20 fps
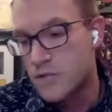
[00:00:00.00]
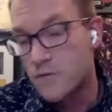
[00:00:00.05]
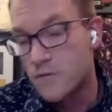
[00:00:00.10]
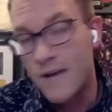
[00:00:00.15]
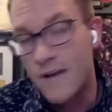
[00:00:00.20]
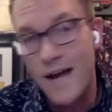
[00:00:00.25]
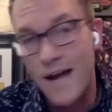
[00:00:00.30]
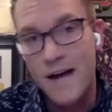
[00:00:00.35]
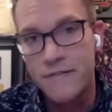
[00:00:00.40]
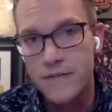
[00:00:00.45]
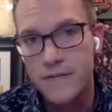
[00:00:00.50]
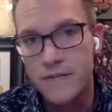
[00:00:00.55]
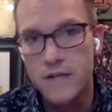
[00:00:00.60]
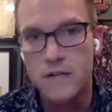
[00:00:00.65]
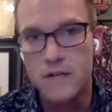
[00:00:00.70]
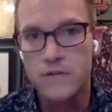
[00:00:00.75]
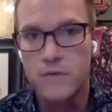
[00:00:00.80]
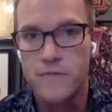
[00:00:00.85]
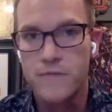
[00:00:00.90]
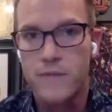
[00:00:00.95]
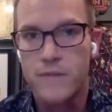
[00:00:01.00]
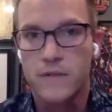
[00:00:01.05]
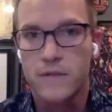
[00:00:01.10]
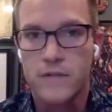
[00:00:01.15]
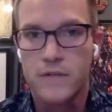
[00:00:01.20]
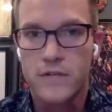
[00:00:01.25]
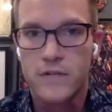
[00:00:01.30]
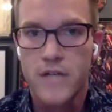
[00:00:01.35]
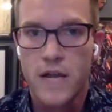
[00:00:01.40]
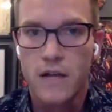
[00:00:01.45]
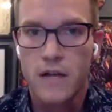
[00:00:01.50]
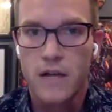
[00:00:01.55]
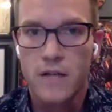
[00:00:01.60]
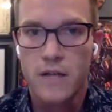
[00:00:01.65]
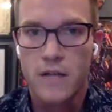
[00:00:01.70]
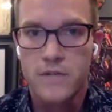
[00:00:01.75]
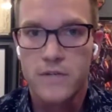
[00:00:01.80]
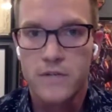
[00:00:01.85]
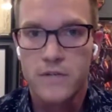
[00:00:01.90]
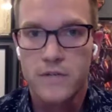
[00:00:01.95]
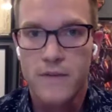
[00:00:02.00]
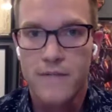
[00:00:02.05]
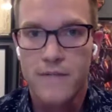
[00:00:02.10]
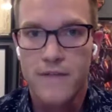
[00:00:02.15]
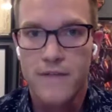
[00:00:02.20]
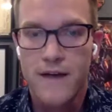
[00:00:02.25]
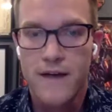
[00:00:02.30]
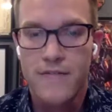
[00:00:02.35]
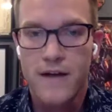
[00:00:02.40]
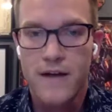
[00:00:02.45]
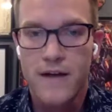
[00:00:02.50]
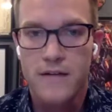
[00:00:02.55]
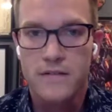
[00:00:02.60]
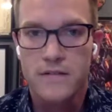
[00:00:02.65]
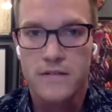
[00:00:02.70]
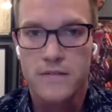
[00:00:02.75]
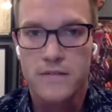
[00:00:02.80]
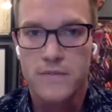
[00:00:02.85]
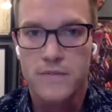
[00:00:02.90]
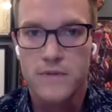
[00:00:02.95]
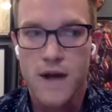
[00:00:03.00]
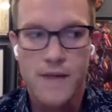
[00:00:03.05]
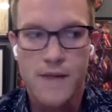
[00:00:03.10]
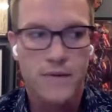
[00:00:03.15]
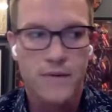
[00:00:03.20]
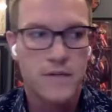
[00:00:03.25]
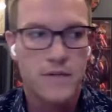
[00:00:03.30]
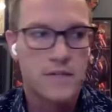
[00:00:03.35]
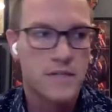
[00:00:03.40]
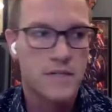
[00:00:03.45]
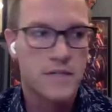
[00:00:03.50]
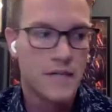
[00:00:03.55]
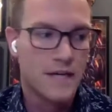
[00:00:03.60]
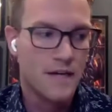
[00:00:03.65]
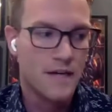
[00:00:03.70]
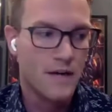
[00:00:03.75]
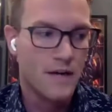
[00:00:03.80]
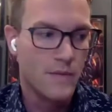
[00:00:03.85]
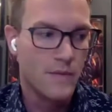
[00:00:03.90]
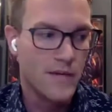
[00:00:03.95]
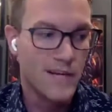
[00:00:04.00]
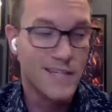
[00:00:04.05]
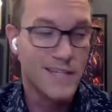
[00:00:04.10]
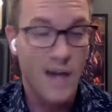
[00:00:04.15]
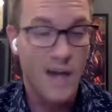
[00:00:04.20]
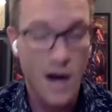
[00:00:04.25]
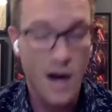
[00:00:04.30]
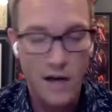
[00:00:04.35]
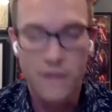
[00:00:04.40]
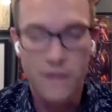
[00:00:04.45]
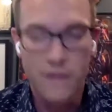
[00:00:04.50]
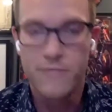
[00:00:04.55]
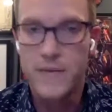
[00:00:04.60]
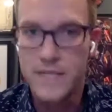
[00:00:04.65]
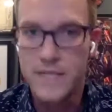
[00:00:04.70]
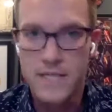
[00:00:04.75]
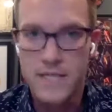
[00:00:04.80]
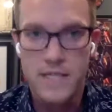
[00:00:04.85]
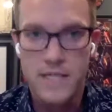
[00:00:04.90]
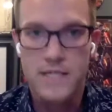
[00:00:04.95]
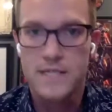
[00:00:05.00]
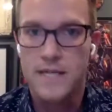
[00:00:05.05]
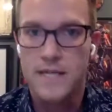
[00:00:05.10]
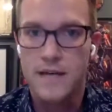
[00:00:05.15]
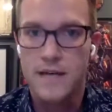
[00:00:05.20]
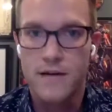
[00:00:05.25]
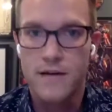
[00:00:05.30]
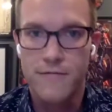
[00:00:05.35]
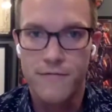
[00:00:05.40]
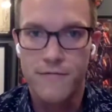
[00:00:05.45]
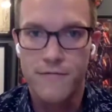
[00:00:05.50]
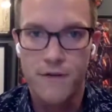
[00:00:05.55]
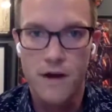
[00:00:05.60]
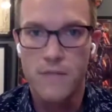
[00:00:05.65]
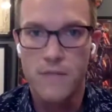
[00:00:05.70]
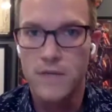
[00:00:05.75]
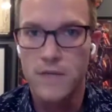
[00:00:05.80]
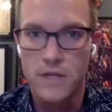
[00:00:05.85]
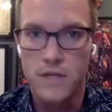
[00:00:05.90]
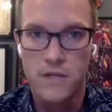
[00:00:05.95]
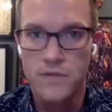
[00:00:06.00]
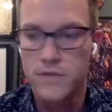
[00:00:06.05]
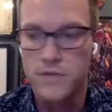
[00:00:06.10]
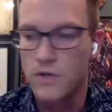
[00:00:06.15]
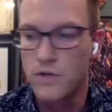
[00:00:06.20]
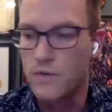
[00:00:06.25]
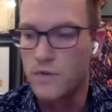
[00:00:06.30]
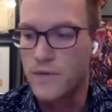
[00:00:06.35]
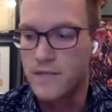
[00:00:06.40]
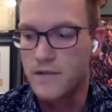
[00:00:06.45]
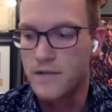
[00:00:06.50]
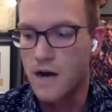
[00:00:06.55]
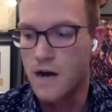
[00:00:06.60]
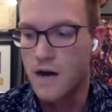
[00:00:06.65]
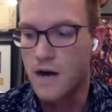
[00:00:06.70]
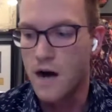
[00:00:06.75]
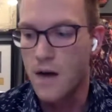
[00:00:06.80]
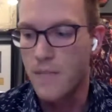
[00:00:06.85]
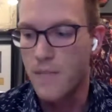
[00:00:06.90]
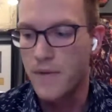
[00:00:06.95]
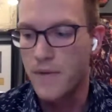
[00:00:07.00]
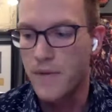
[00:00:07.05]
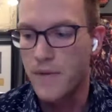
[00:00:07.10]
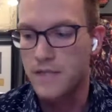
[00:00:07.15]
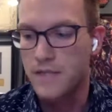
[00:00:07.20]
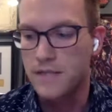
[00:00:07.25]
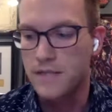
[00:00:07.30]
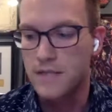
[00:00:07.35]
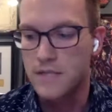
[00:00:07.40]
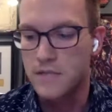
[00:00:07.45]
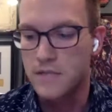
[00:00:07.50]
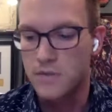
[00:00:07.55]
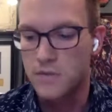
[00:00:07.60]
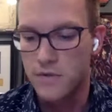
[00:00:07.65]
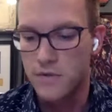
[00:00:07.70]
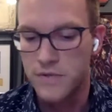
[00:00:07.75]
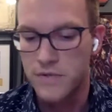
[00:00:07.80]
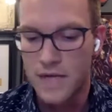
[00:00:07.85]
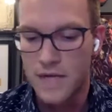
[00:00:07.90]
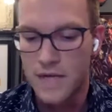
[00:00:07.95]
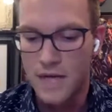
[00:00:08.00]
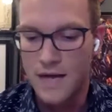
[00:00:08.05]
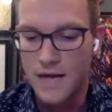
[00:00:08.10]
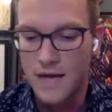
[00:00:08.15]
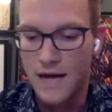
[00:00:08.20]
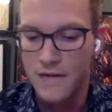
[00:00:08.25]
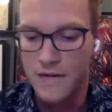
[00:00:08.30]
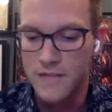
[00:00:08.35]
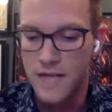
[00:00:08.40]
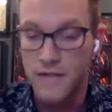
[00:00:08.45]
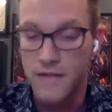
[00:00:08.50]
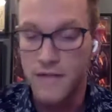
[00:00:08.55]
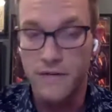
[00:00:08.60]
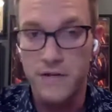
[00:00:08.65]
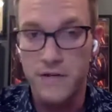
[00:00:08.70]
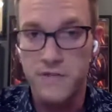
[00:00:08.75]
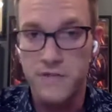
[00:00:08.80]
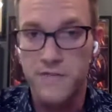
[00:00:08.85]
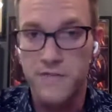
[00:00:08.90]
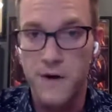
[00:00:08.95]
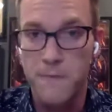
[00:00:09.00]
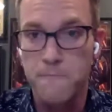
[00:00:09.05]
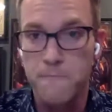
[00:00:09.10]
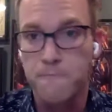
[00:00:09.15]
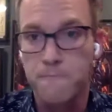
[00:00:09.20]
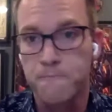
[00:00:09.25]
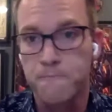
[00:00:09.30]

two and a half years, we've built our channel up to just about 5,000 subscribers. And we get a ton of business from YouTube. It's our, our biggest lead source outside of our sphere.